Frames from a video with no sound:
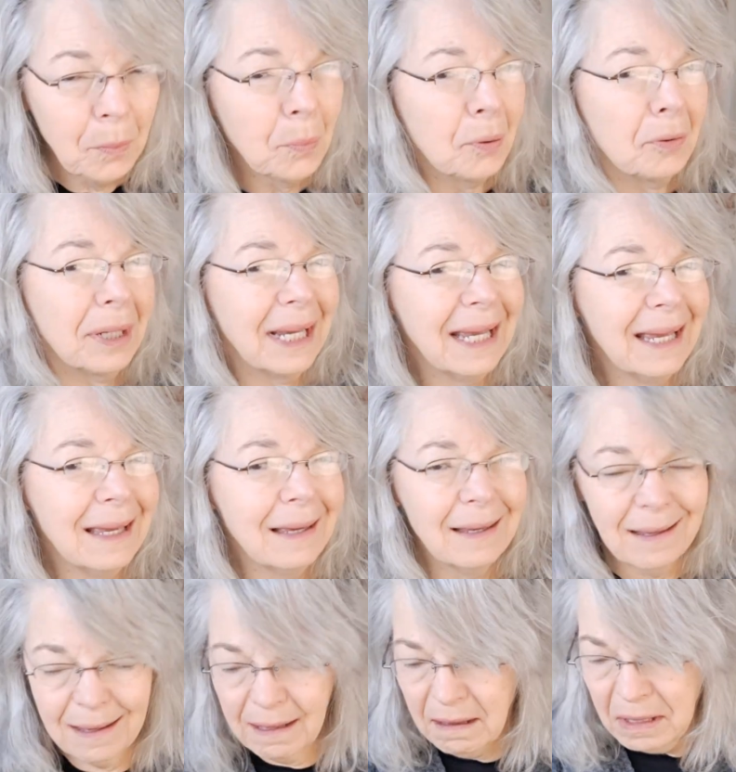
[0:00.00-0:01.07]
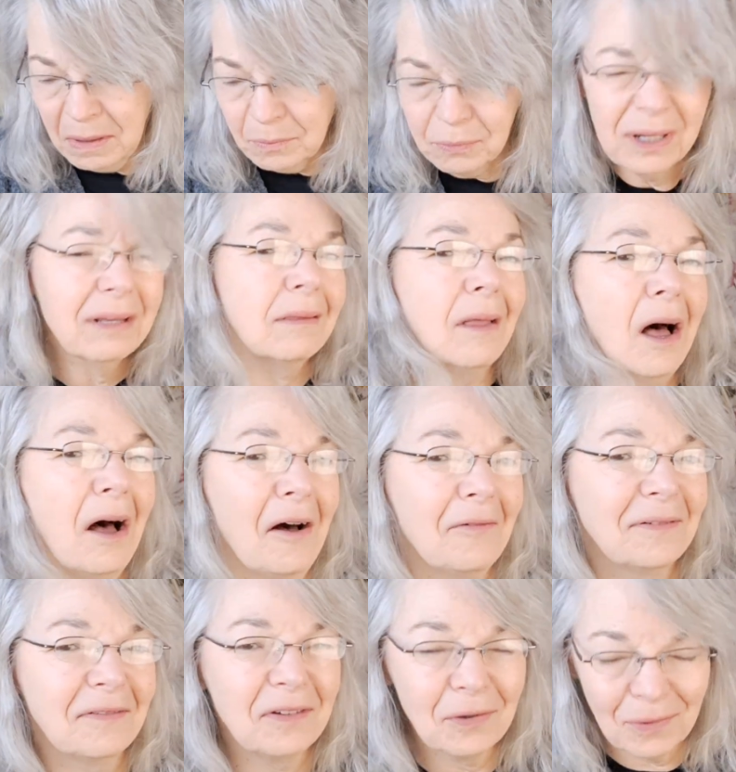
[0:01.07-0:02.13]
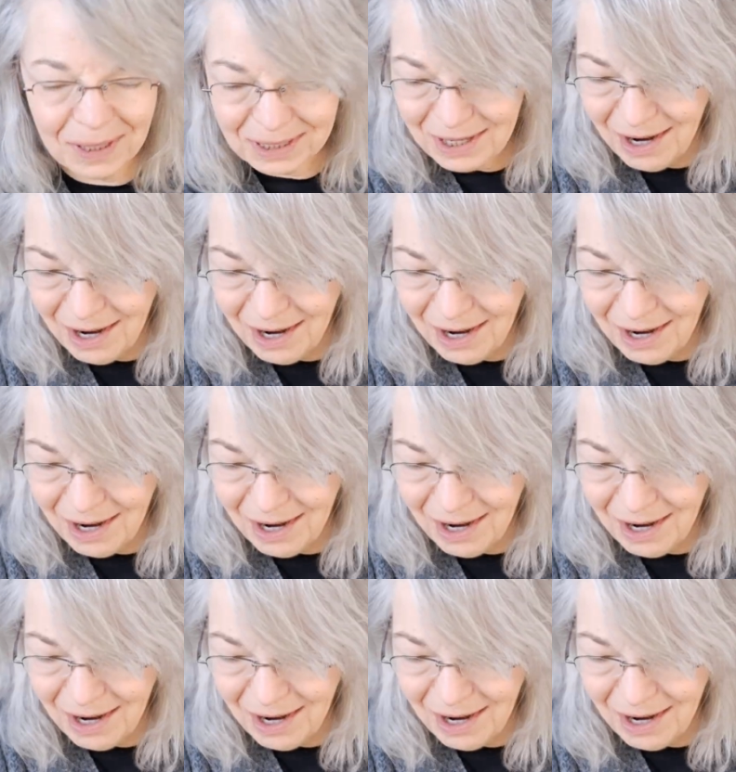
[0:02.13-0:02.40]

pre-loved, if you want to